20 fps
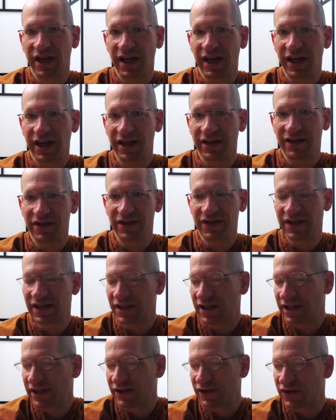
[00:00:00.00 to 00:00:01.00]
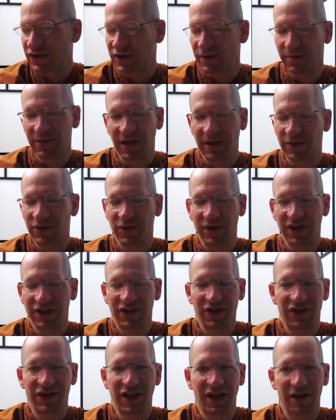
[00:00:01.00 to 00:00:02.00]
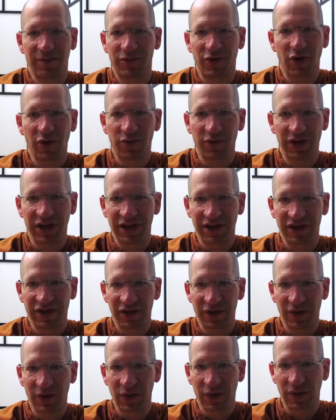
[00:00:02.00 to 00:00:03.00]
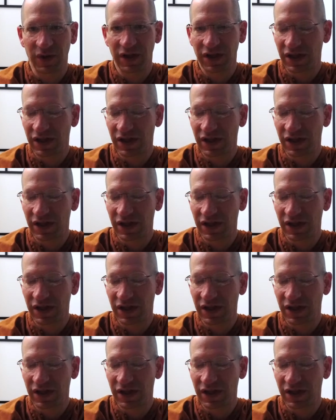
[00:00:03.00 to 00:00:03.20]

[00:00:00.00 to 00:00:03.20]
and to see, like, there's sometimes when it's just not appropriate to